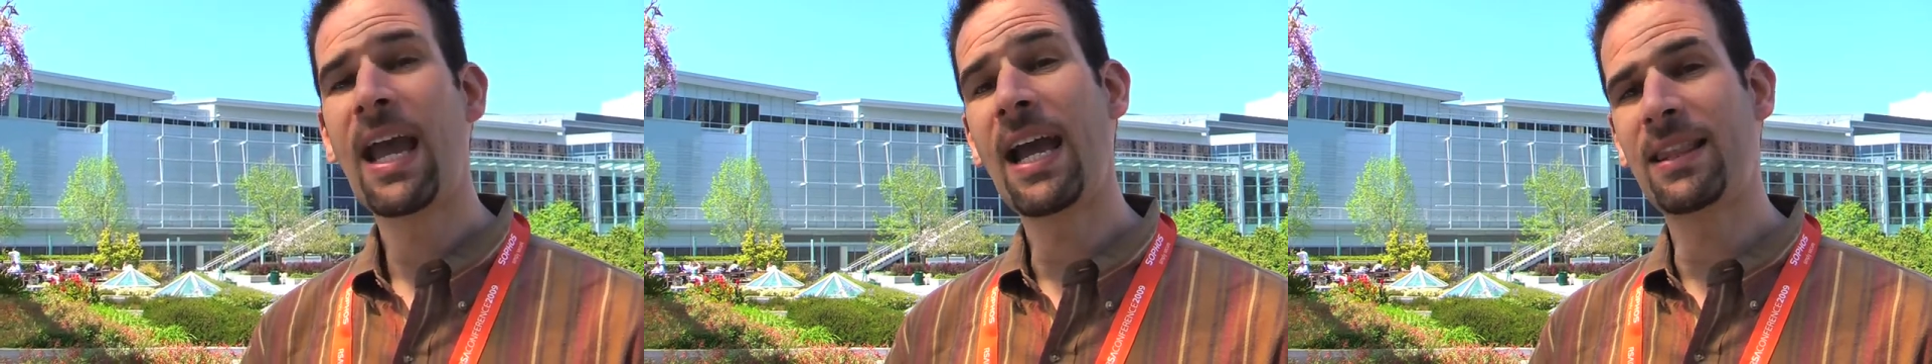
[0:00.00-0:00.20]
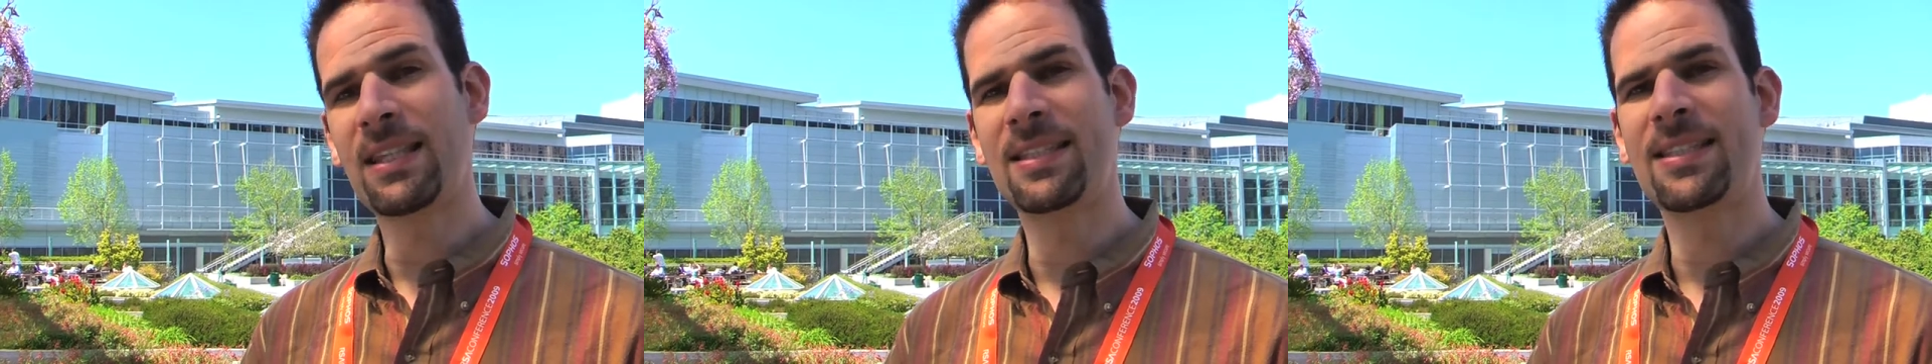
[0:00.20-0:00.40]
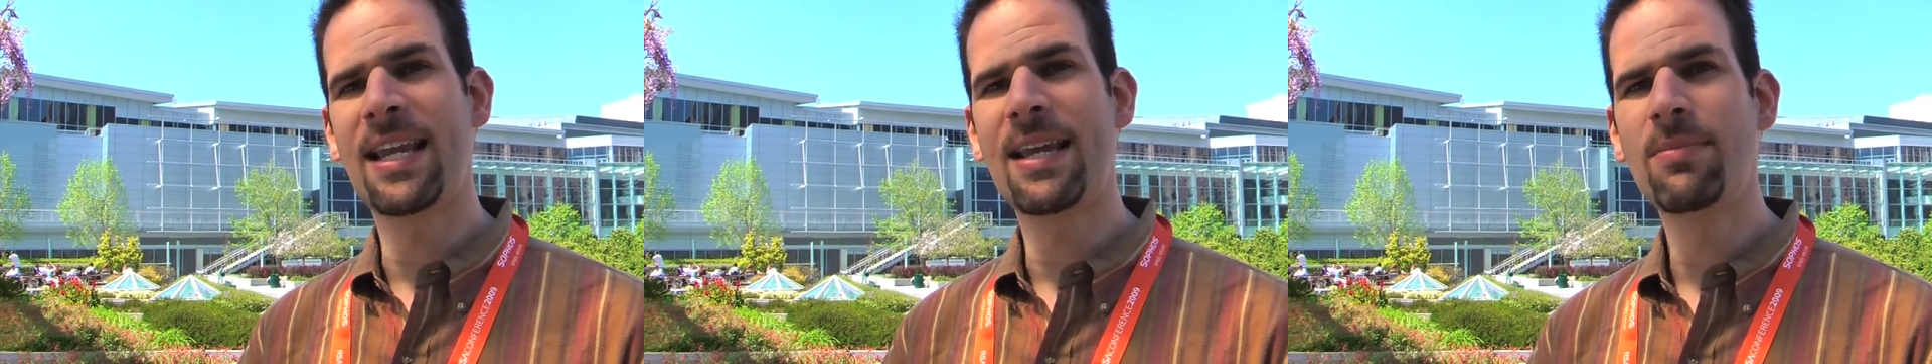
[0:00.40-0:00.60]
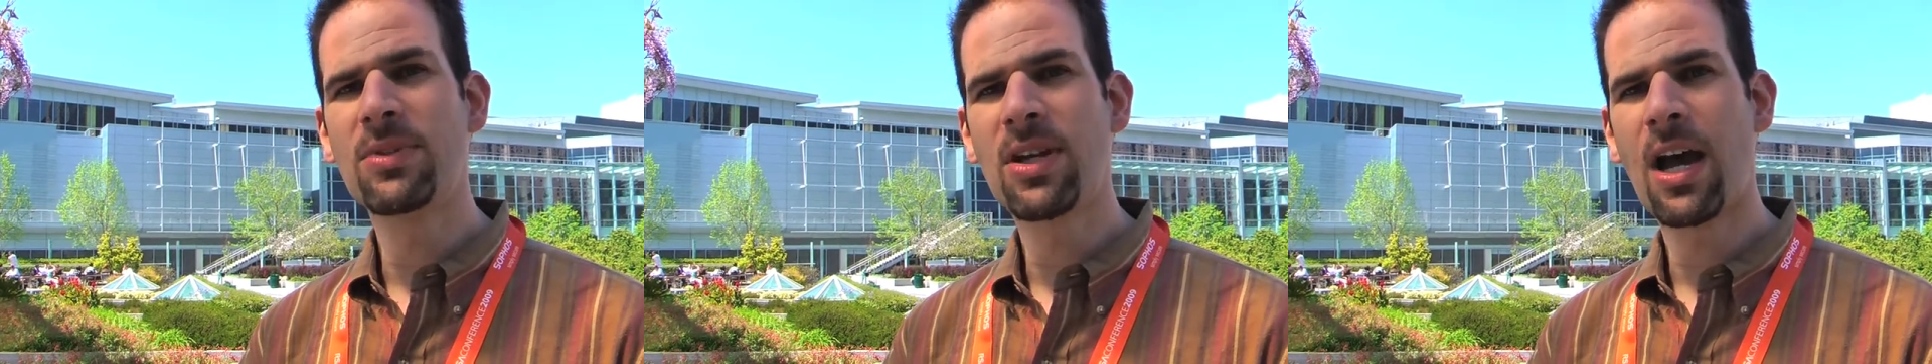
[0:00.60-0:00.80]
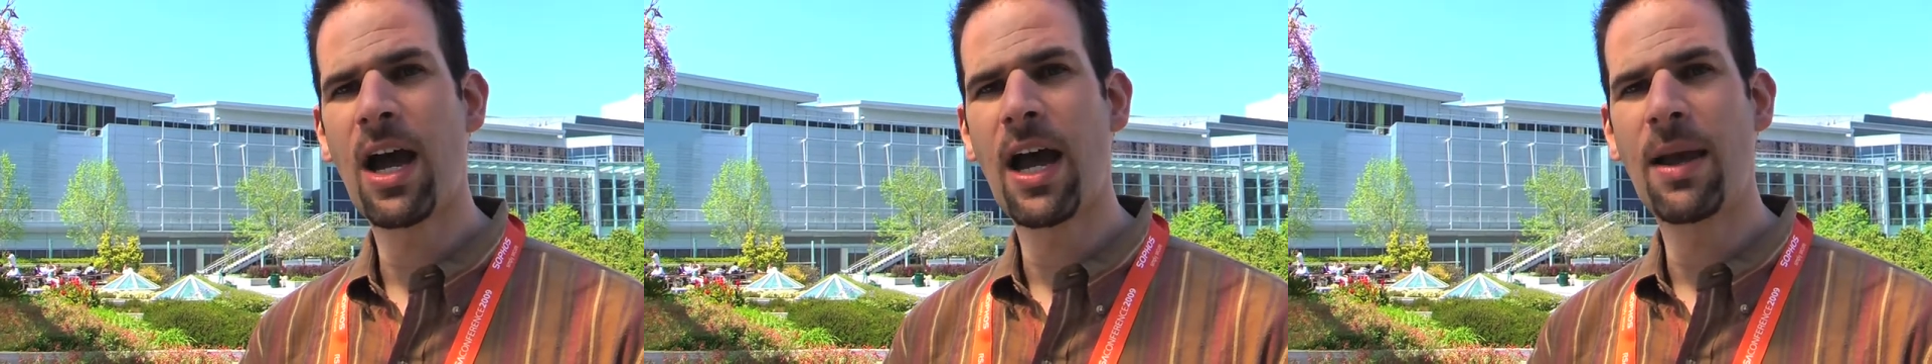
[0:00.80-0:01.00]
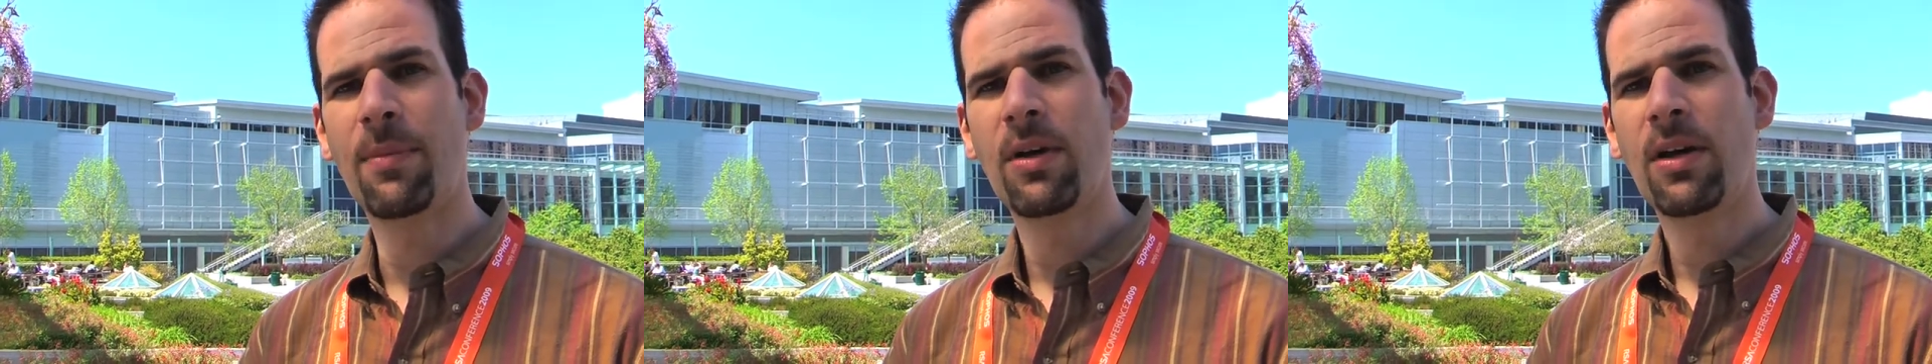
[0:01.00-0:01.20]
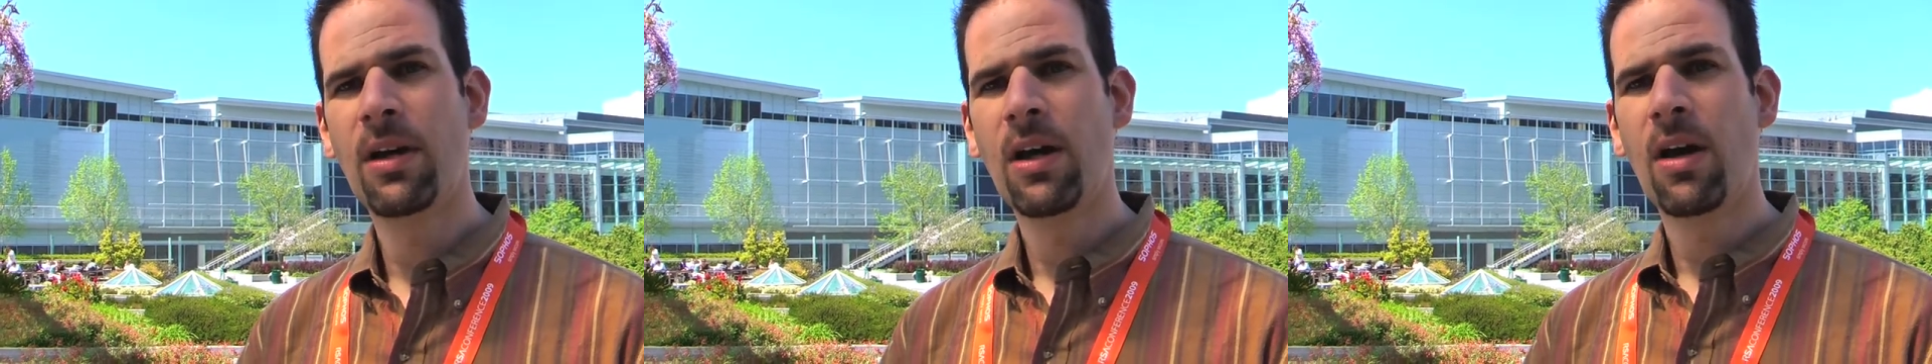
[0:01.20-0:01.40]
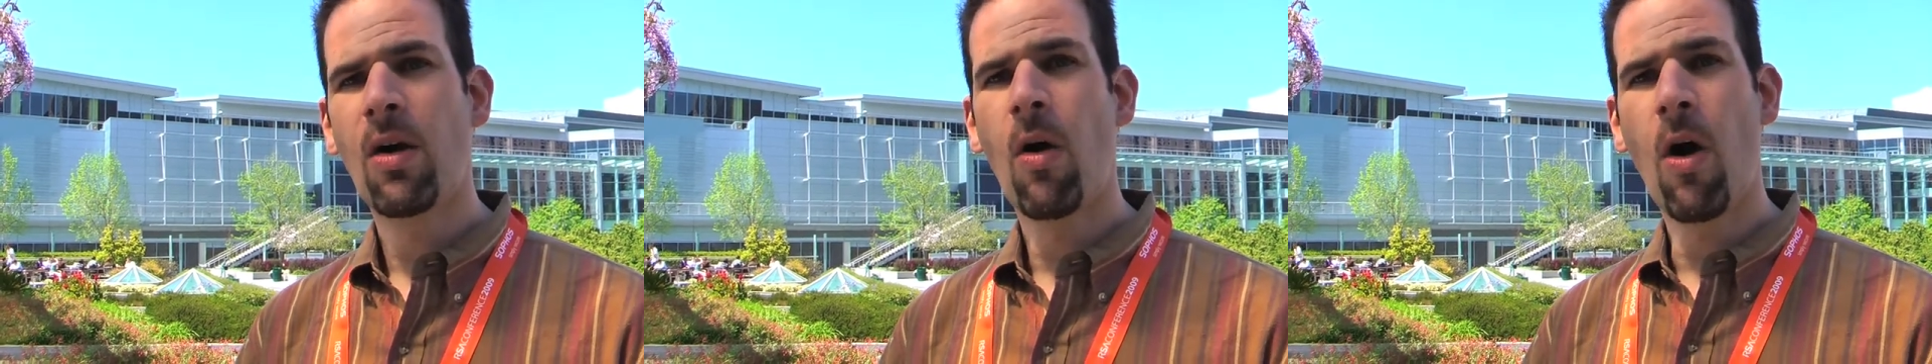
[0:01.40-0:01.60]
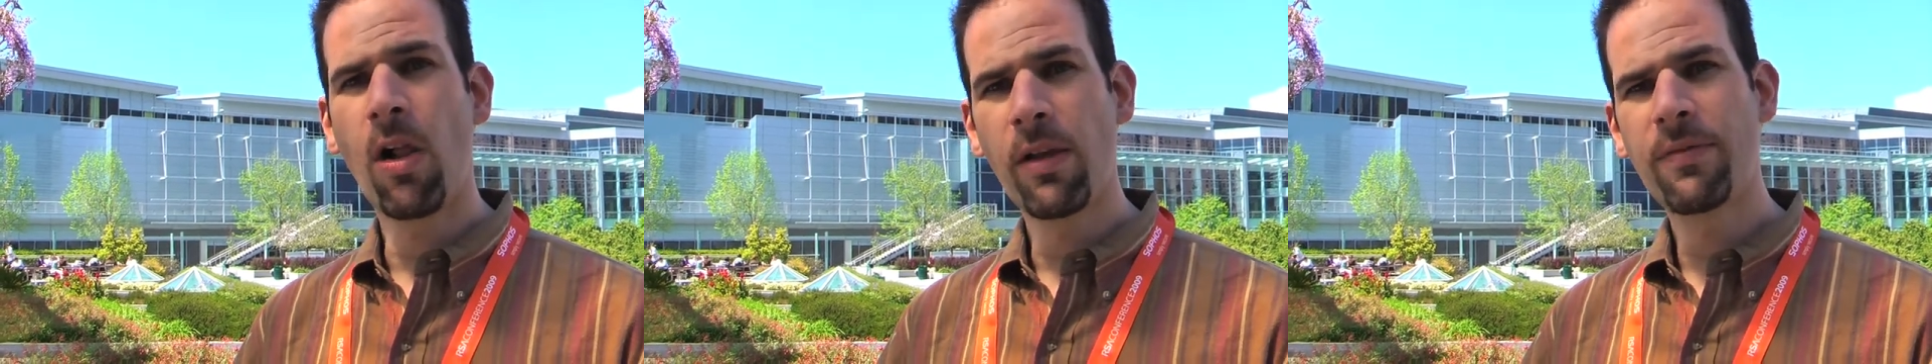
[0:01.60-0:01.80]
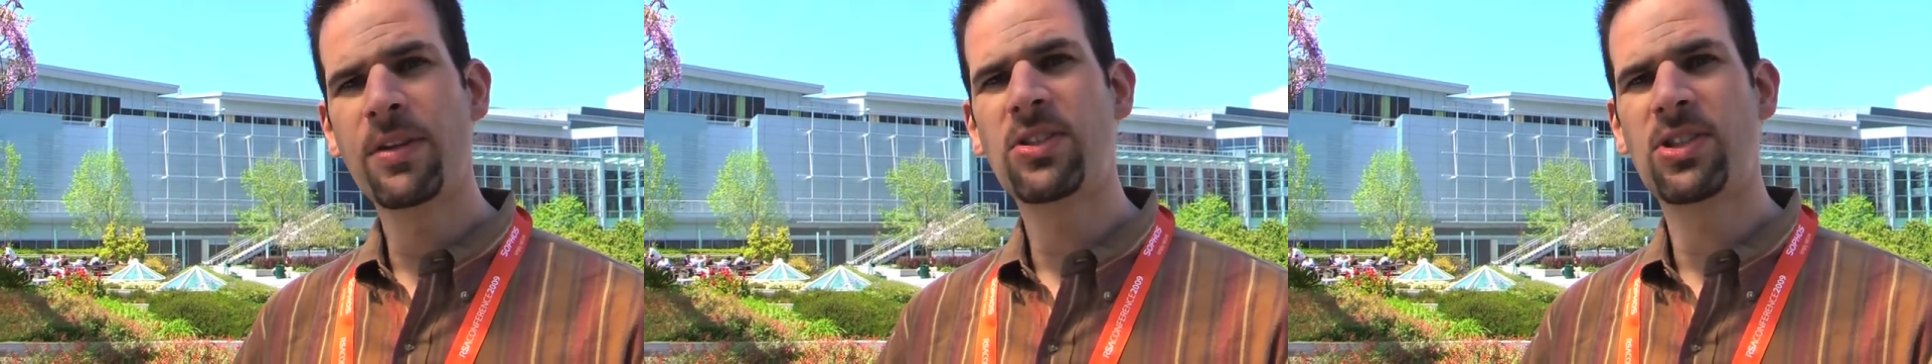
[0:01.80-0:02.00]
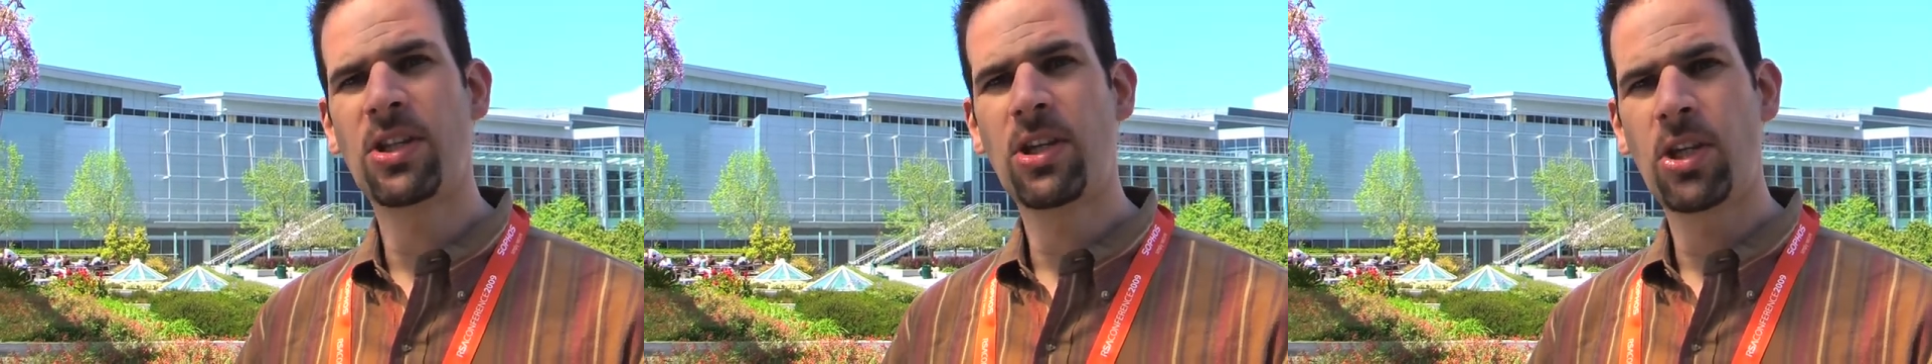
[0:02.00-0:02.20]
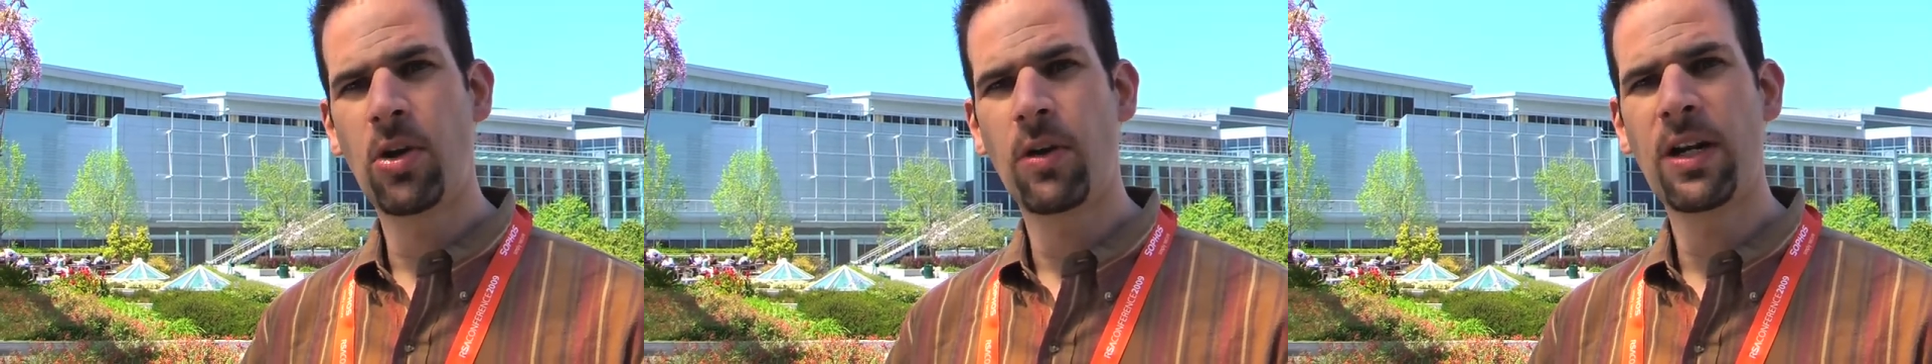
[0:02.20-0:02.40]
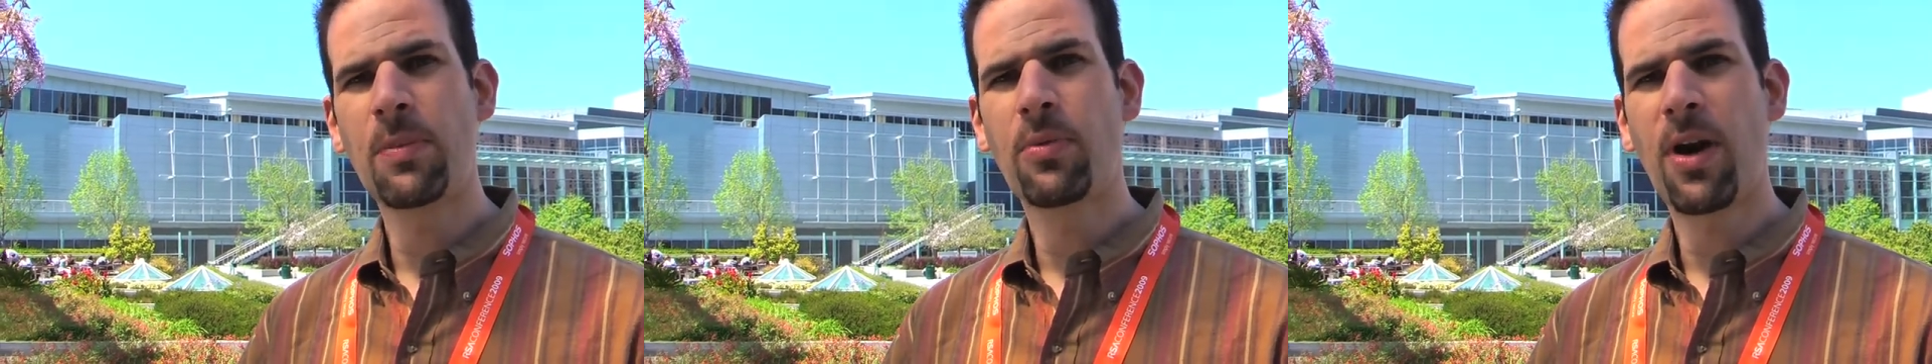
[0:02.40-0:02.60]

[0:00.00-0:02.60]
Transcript: At the same time, all of the security